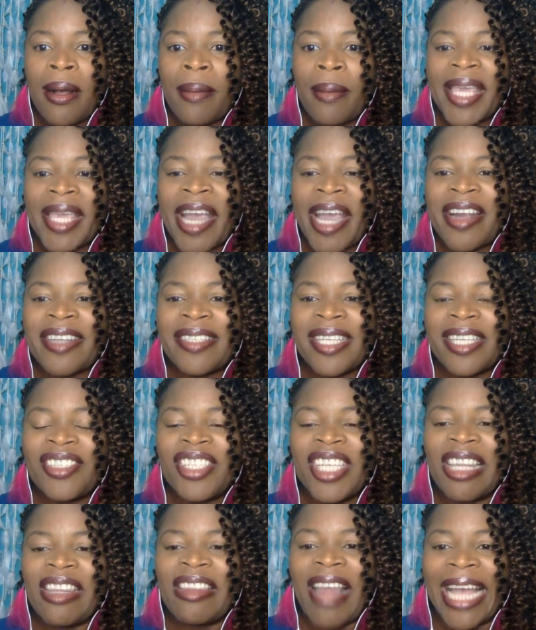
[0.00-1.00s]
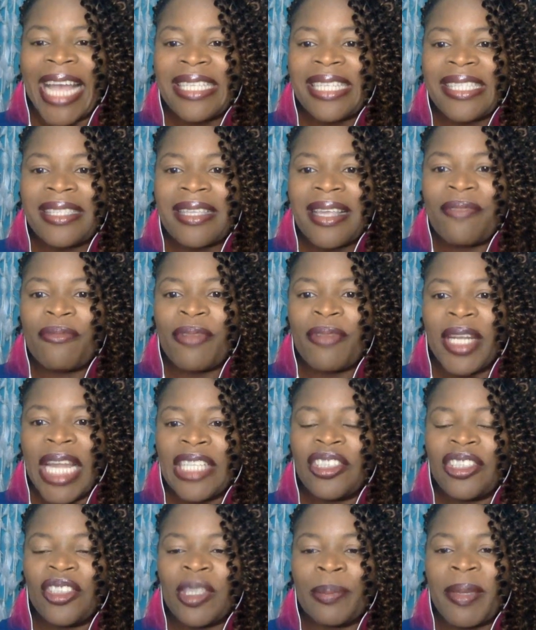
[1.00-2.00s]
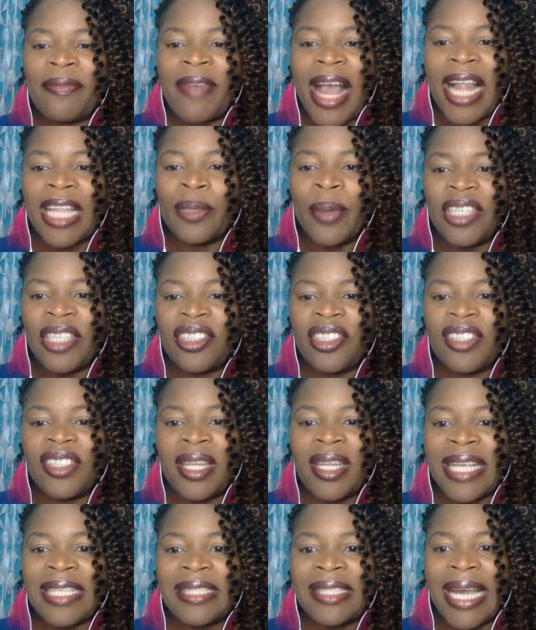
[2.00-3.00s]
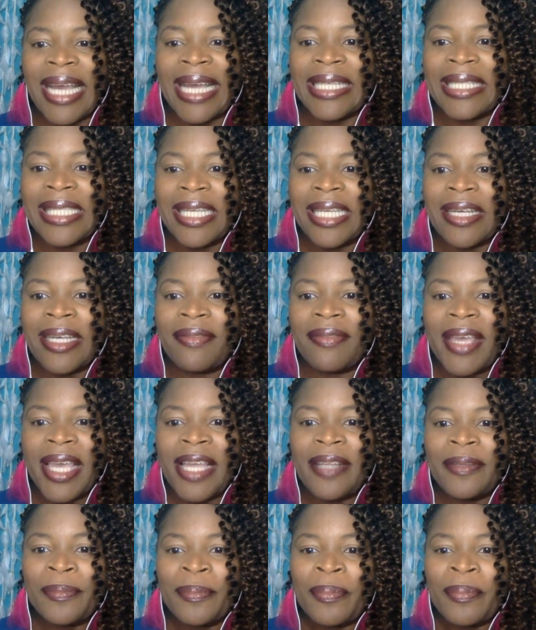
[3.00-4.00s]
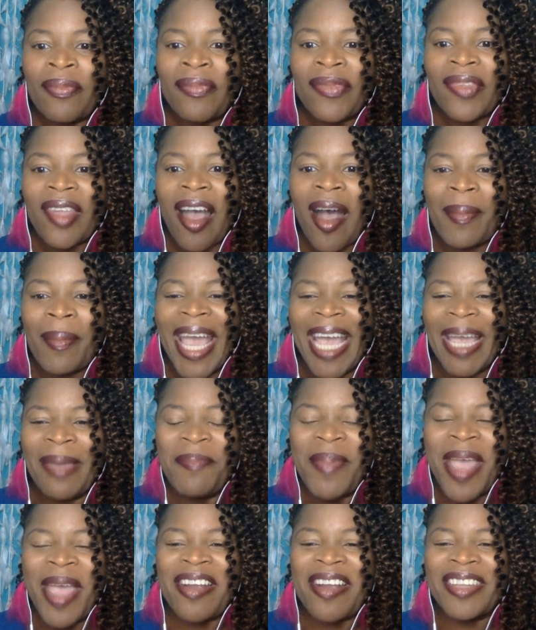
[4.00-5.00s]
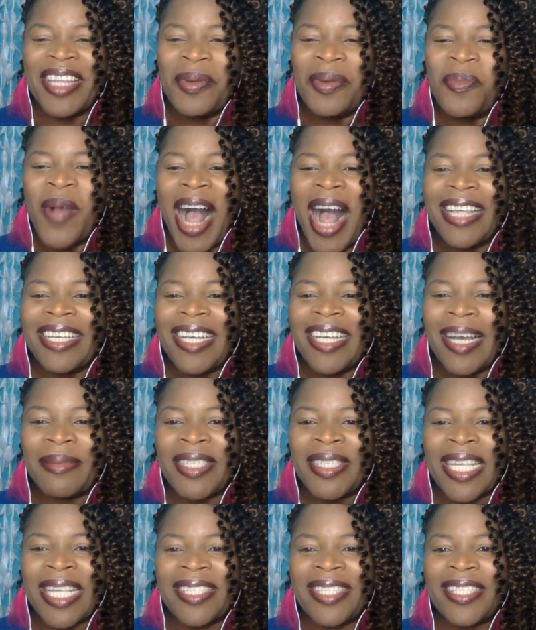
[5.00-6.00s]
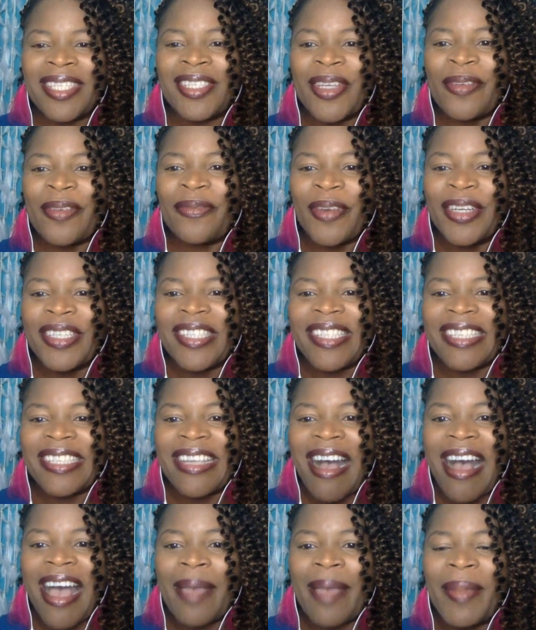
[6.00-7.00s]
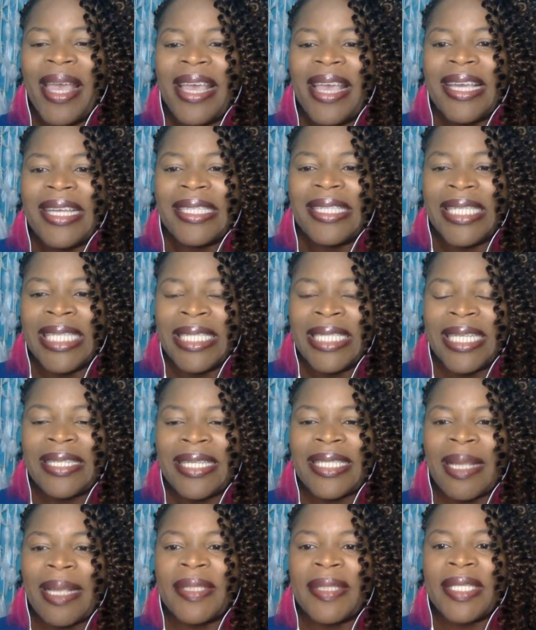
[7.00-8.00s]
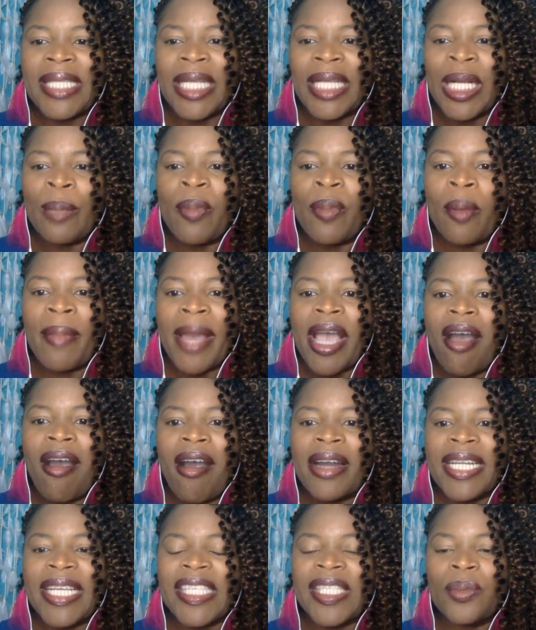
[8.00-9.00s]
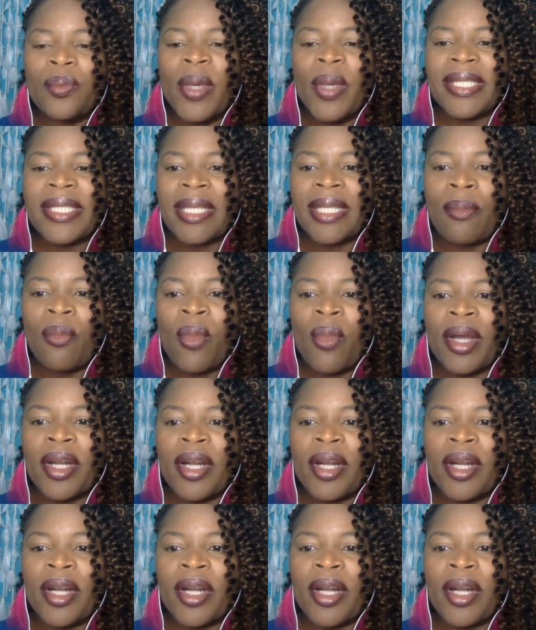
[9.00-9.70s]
Karen says she likes relationship evaluation. She likes the idea of it. Hey, Marilyn, welcome. She says this is her first time. Dina says, I'm single, but my heart is with someone.